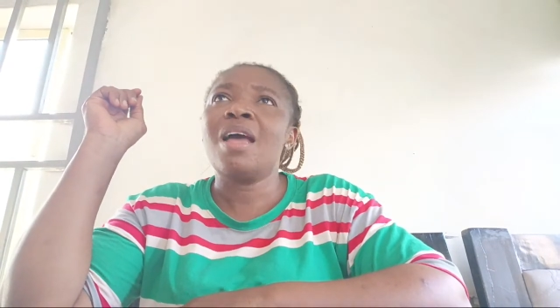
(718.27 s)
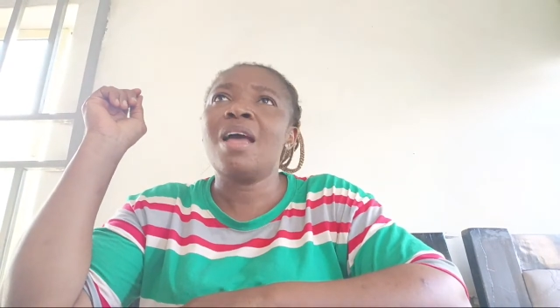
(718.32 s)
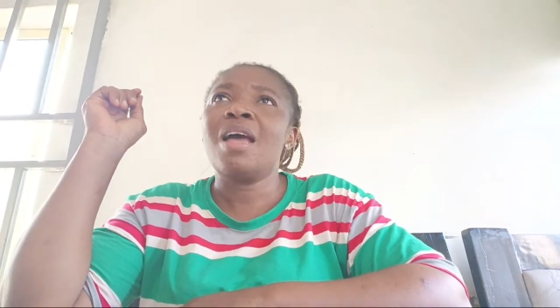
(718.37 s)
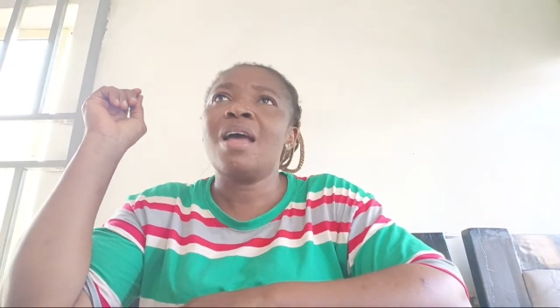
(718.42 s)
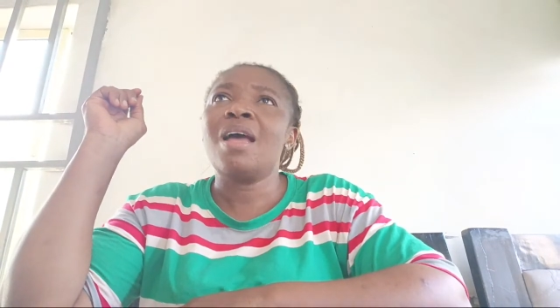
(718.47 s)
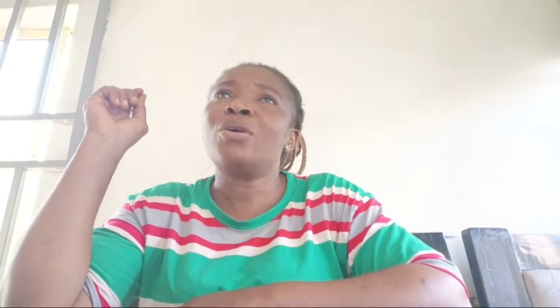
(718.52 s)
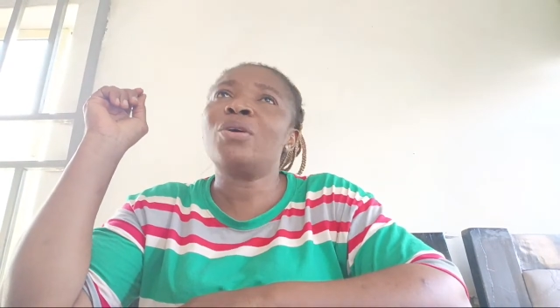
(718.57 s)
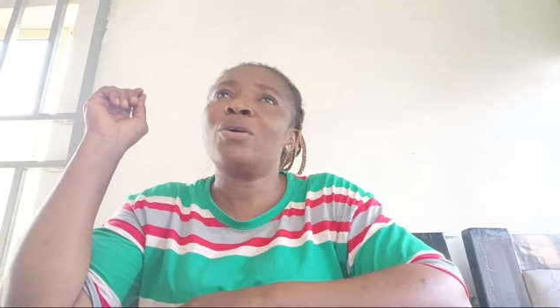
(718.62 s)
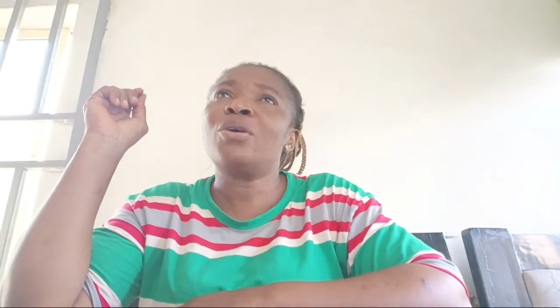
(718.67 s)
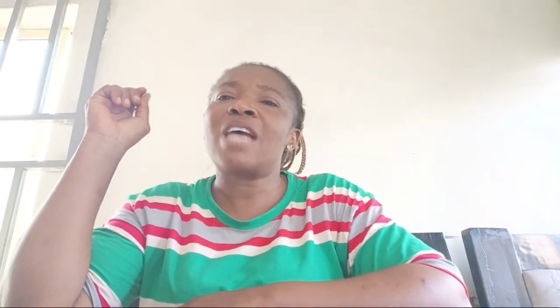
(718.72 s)

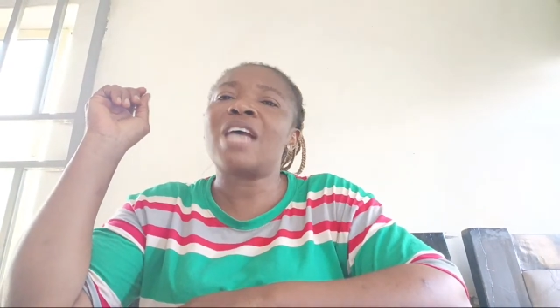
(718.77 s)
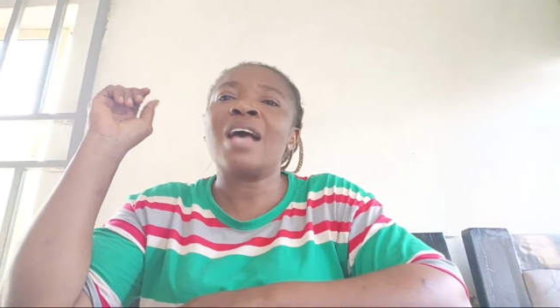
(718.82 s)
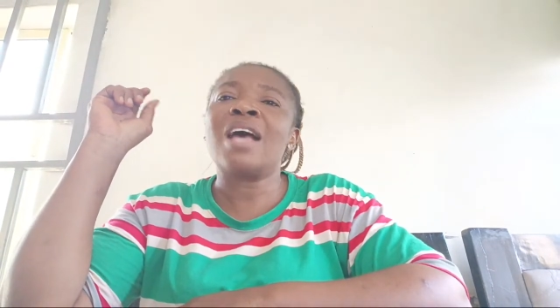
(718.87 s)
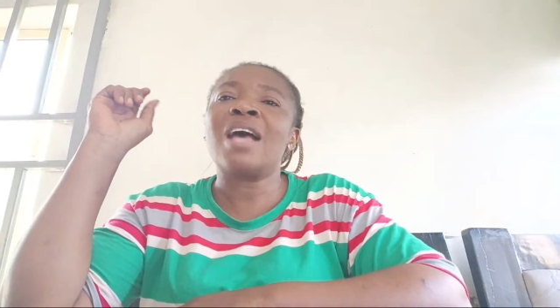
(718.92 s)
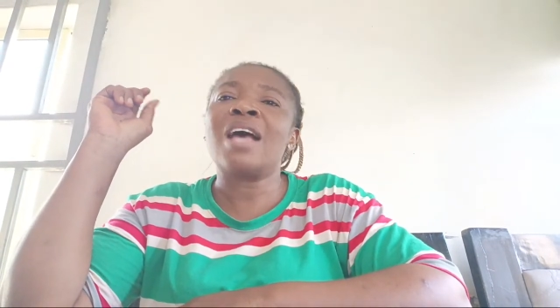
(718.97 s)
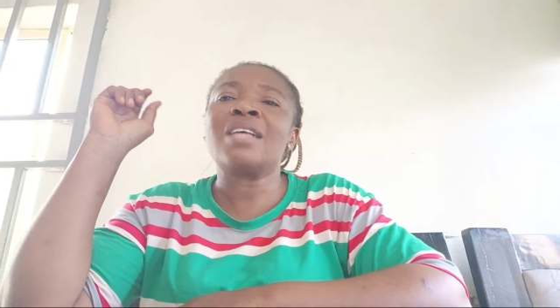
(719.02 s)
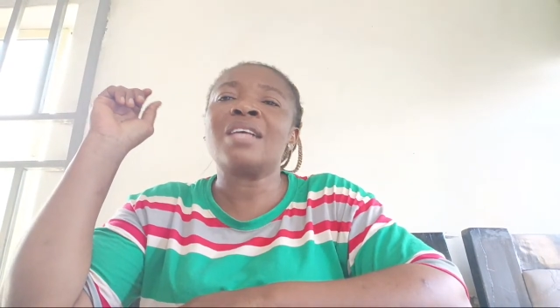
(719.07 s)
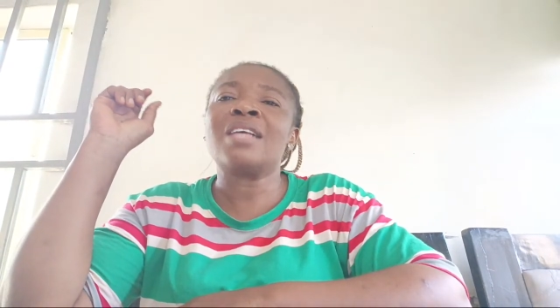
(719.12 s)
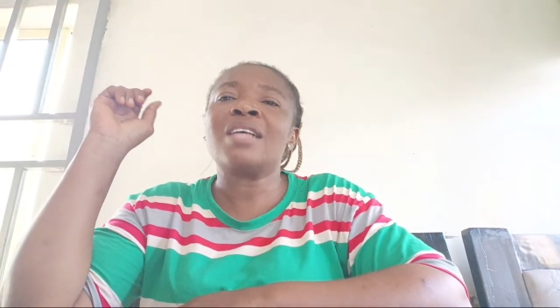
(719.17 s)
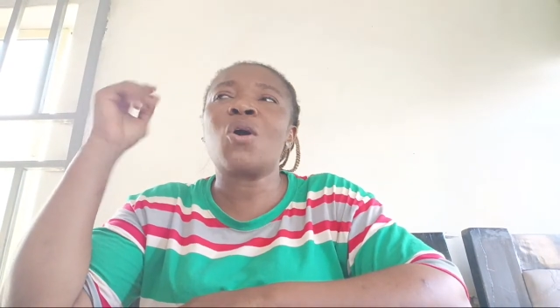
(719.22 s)
But as the
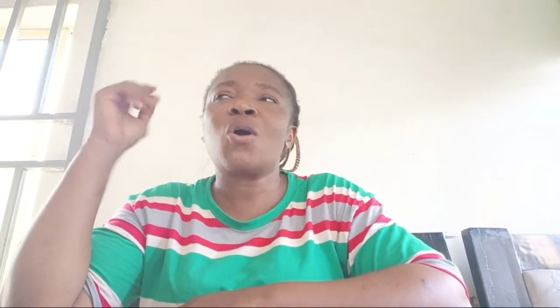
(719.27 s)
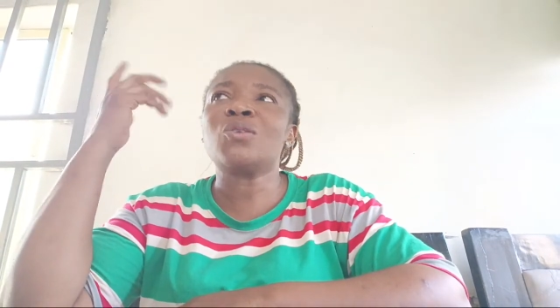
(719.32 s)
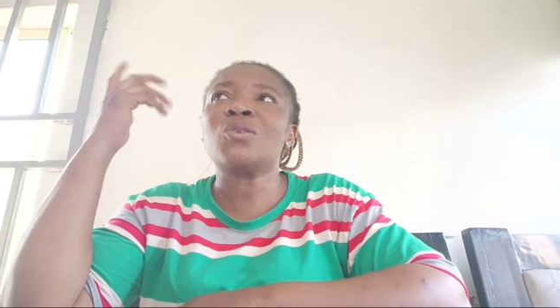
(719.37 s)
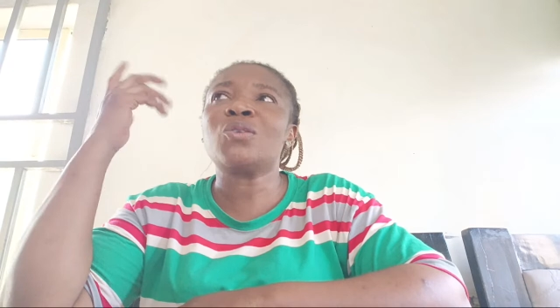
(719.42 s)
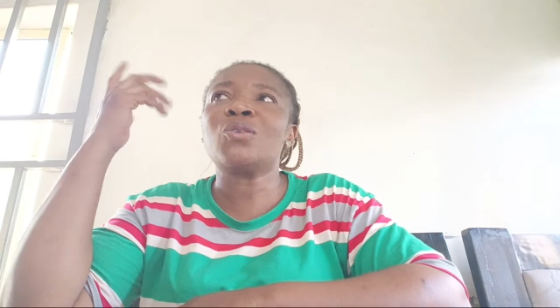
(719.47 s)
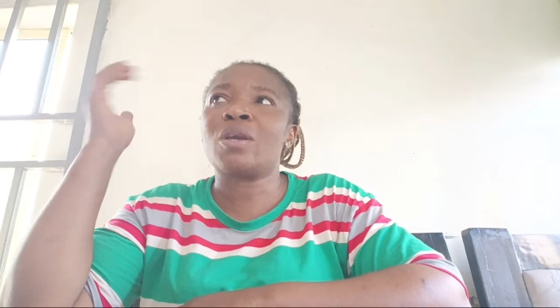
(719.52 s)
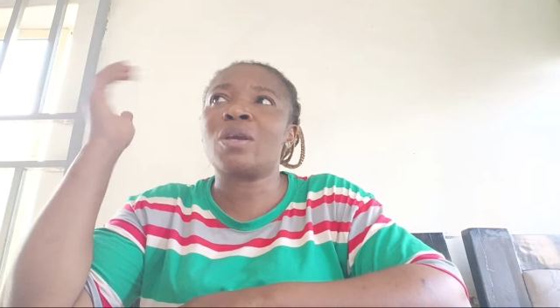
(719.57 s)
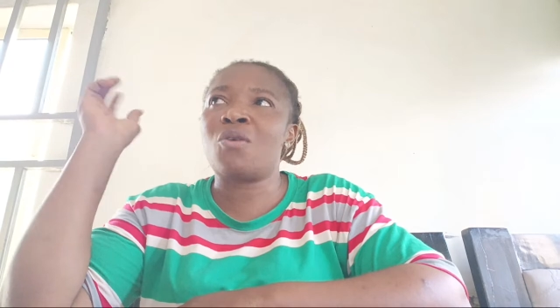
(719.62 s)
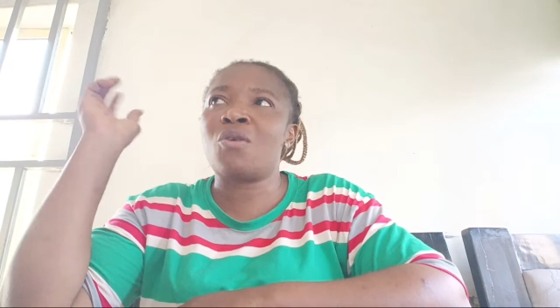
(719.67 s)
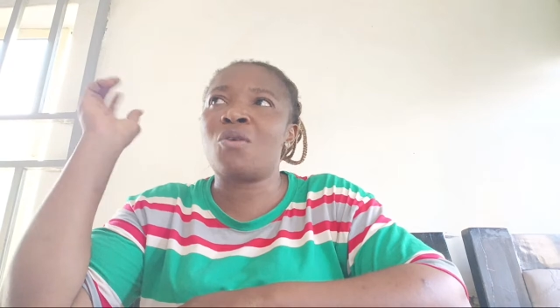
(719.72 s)
calls were
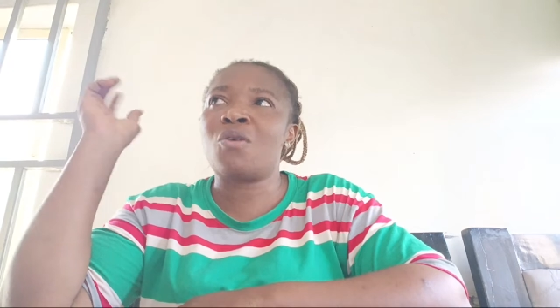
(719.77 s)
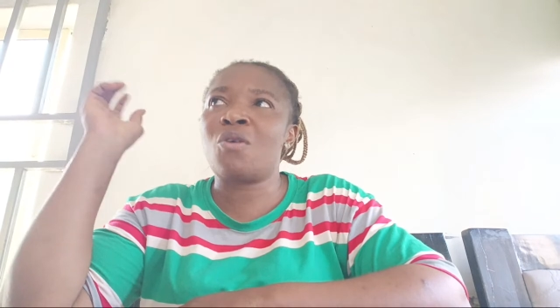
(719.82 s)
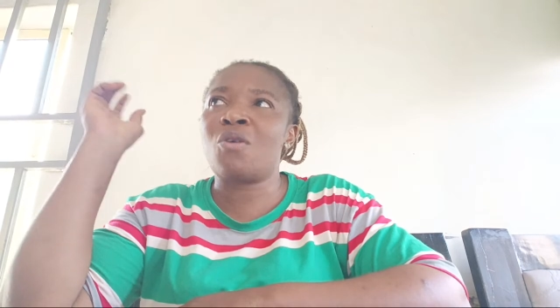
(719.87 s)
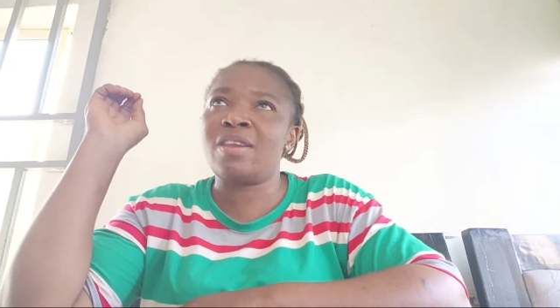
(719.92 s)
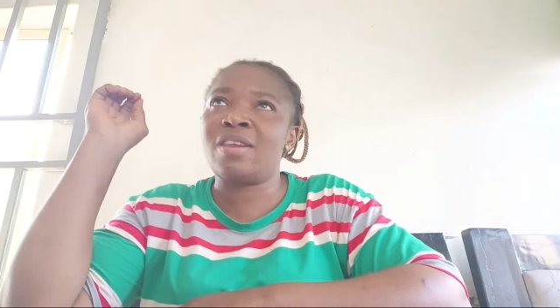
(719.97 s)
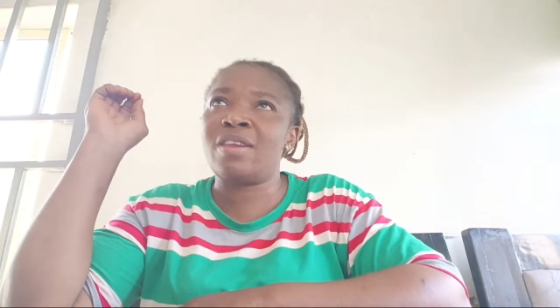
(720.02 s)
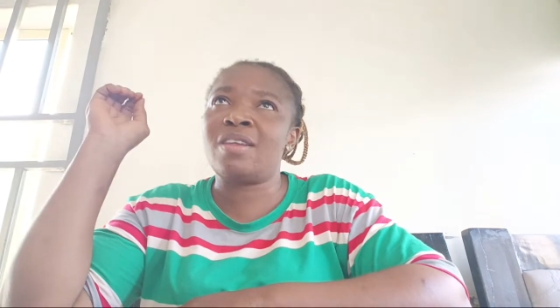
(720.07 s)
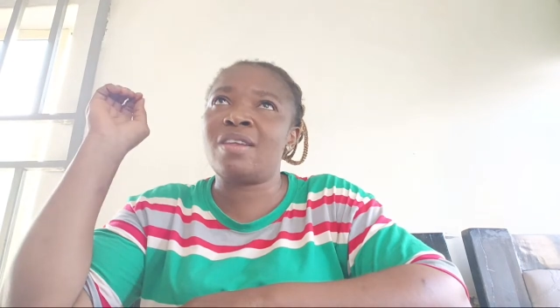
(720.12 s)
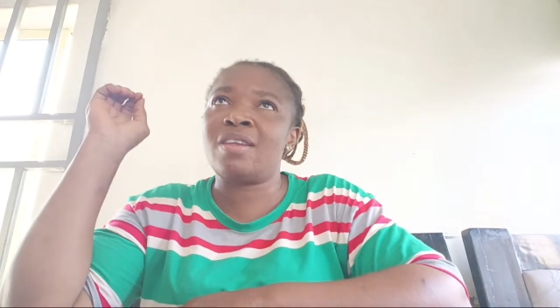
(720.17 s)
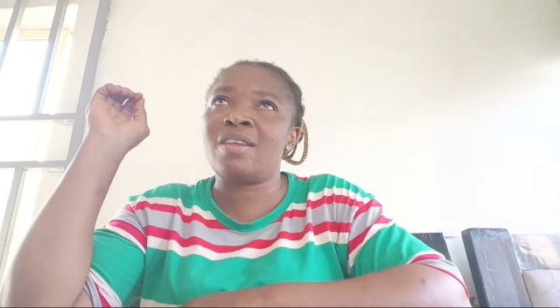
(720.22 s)
coming
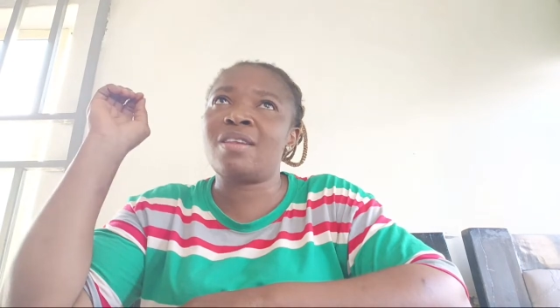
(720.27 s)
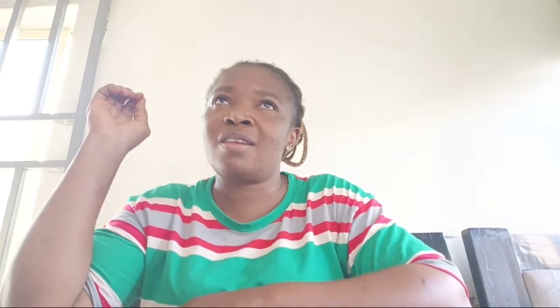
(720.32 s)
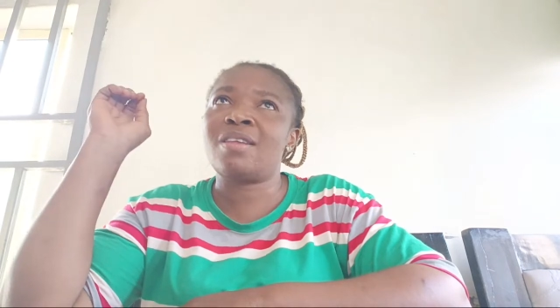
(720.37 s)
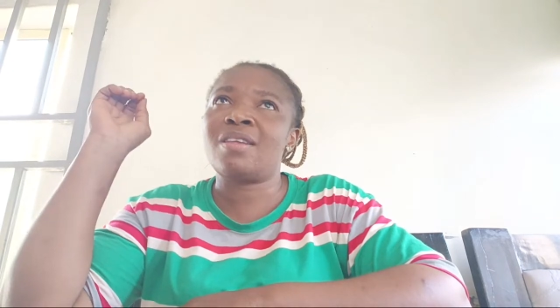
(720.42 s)
in,